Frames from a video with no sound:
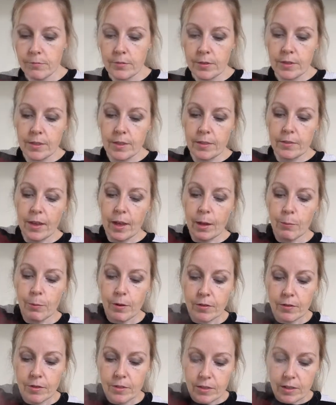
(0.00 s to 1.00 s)
give that a bit
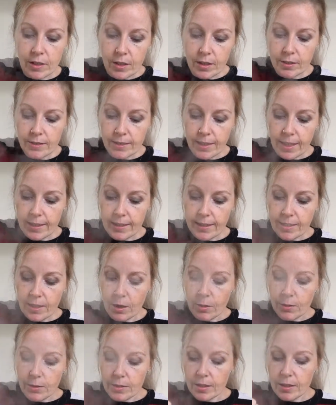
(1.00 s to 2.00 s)
of stir, bit of
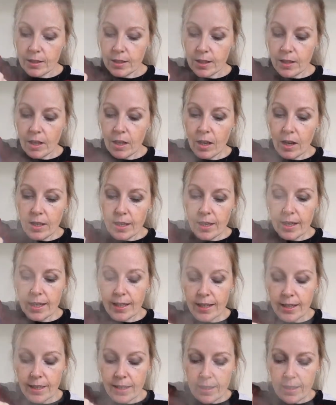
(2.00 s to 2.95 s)
coating the garlic